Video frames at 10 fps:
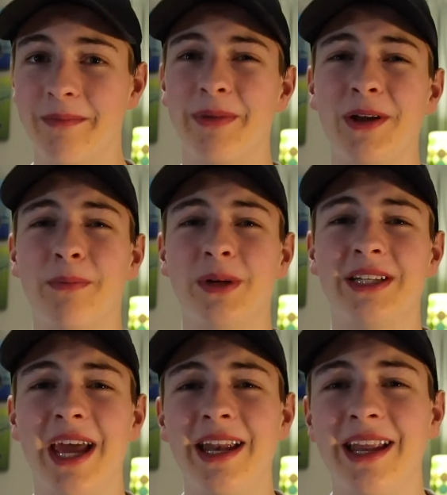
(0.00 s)
but you're
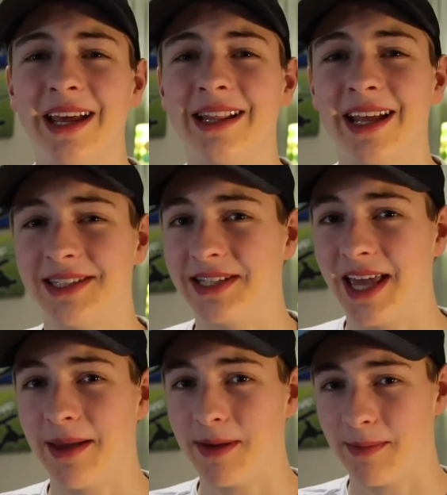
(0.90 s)
pretending that it's a
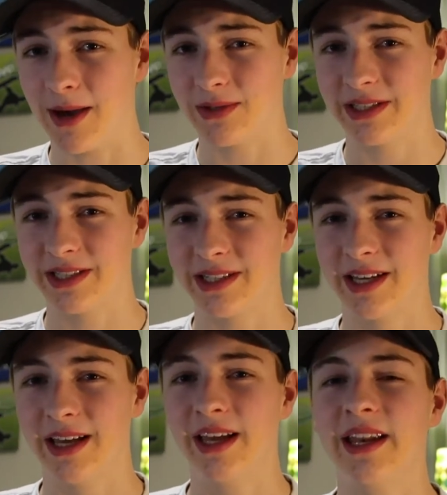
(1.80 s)
gaming mouse.
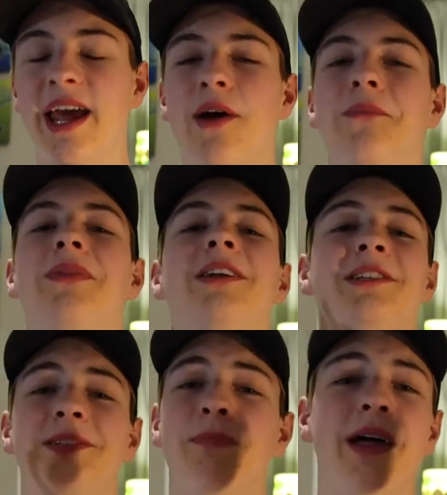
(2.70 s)
Now,
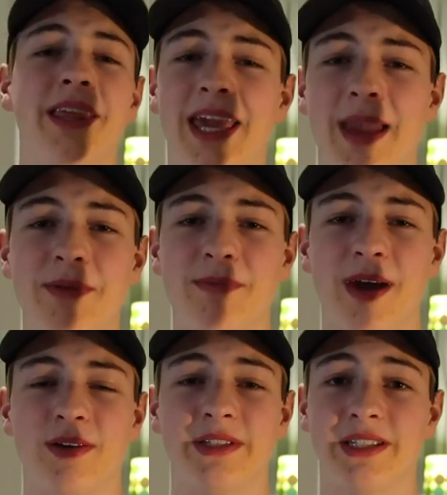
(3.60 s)
just buy the gaming
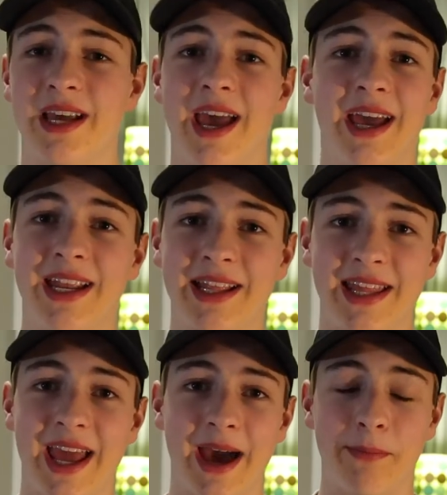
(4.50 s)
mouse and eat
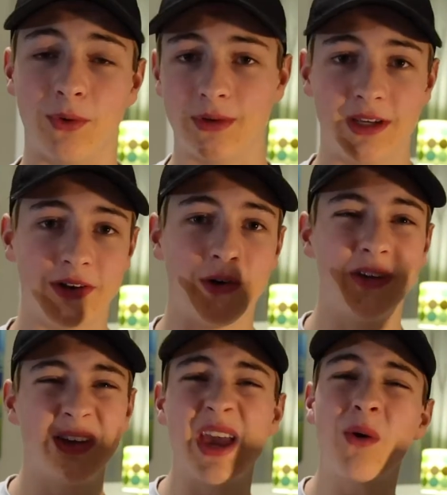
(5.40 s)
the apple. You know,
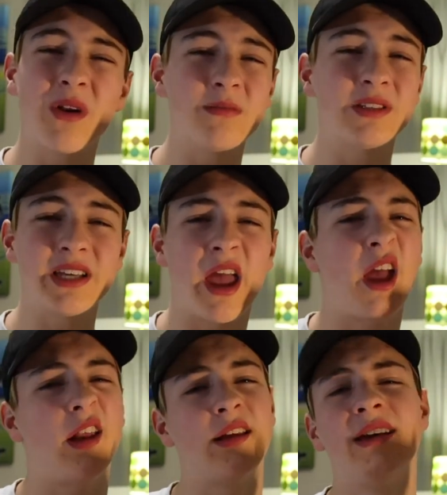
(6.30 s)
you get what I'm
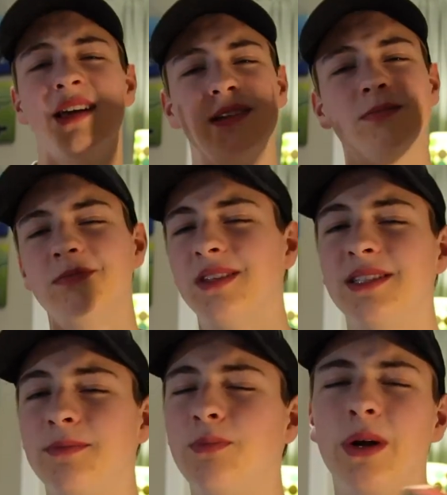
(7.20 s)
saying?
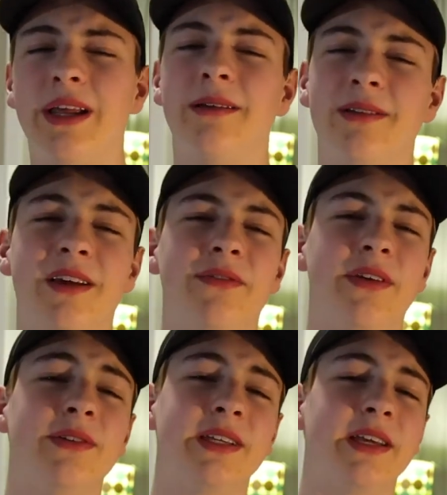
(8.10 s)
It's a pretty
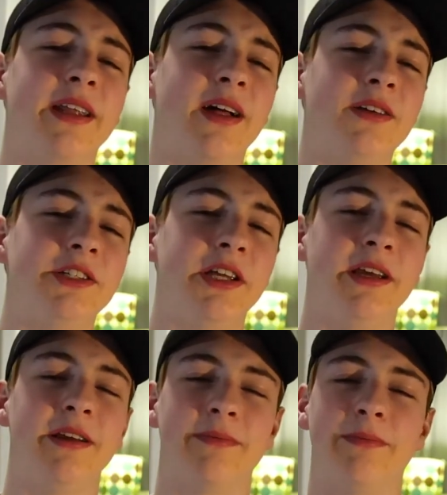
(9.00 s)
confusing
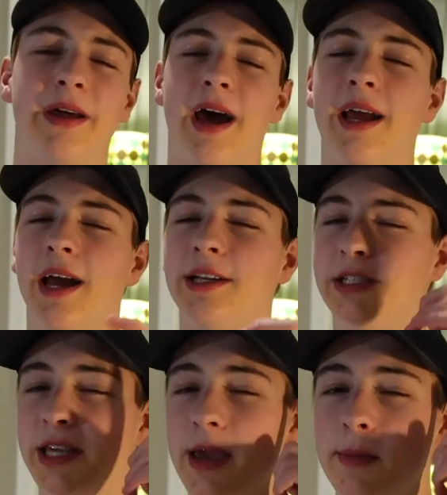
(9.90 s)
analogy, but I
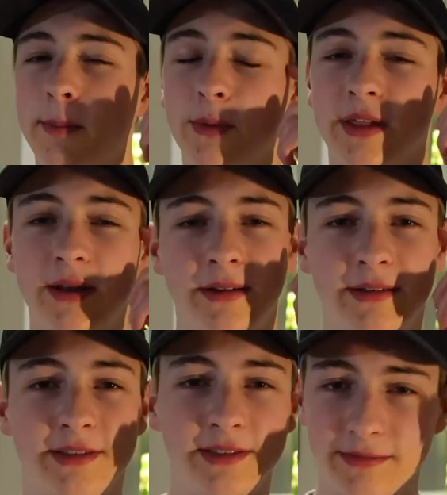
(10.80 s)
just came up with
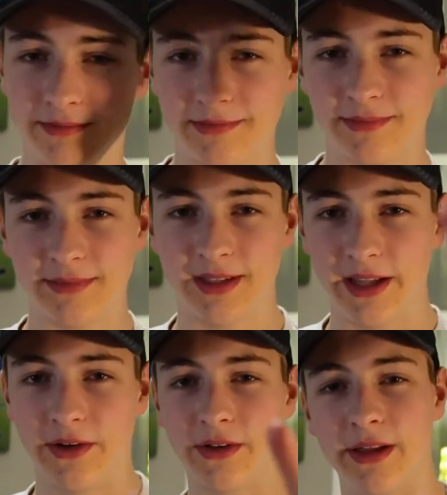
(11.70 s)
it
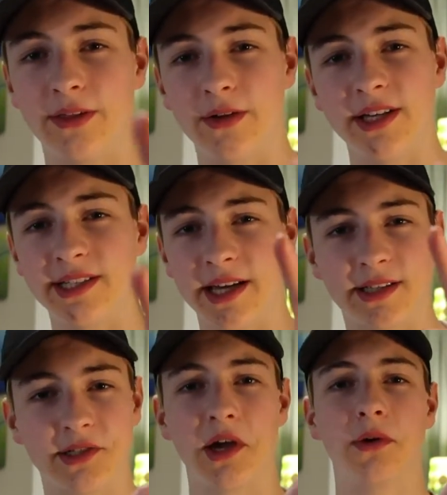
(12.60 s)
literally 30
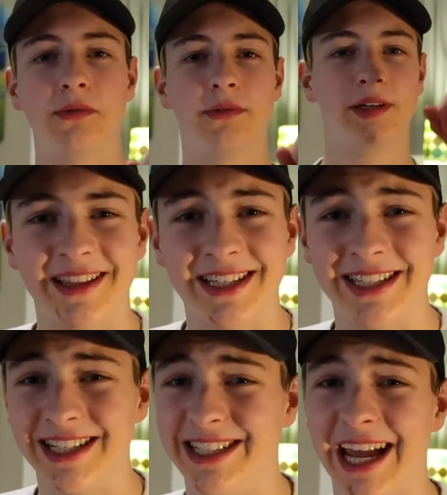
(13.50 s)
seconds ago. This
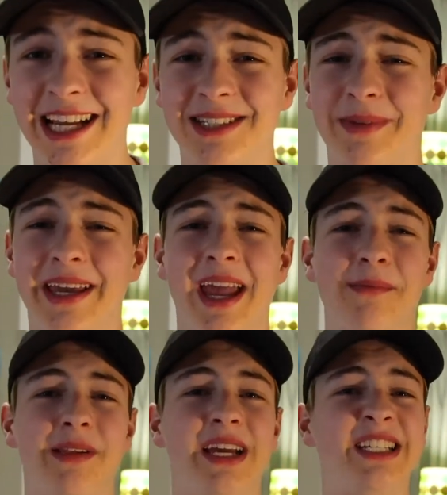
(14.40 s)
thing changed my
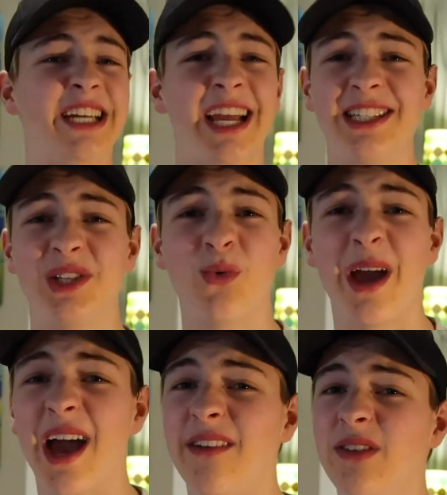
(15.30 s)
gameplay, changed the
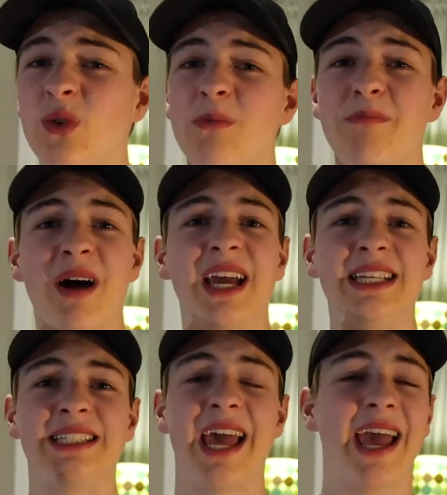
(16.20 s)
way I viewed
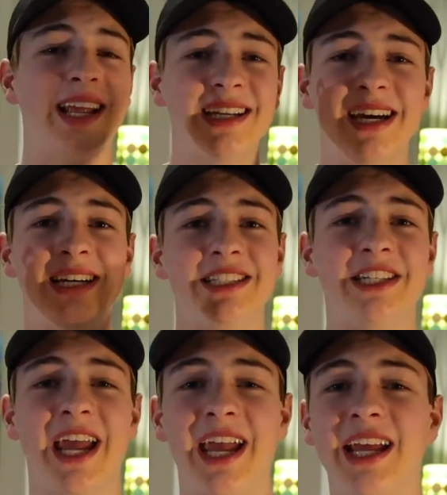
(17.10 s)
mice, and
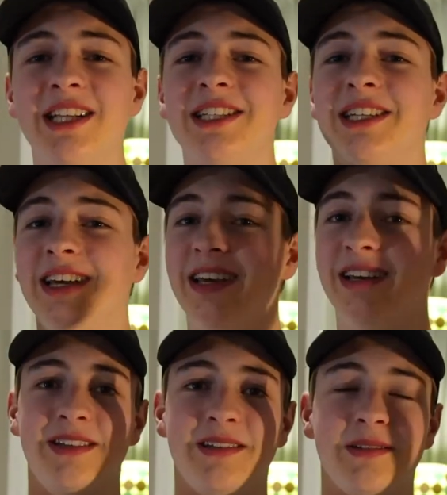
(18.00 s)
changed
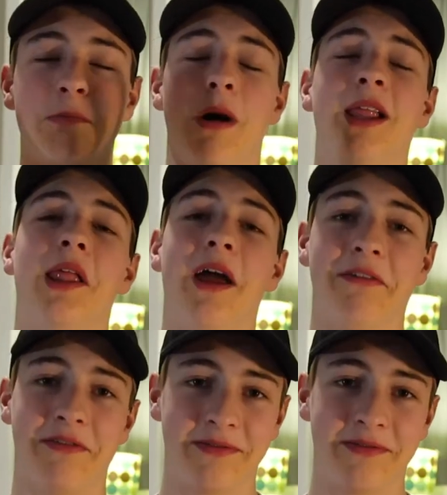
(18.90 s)
my life.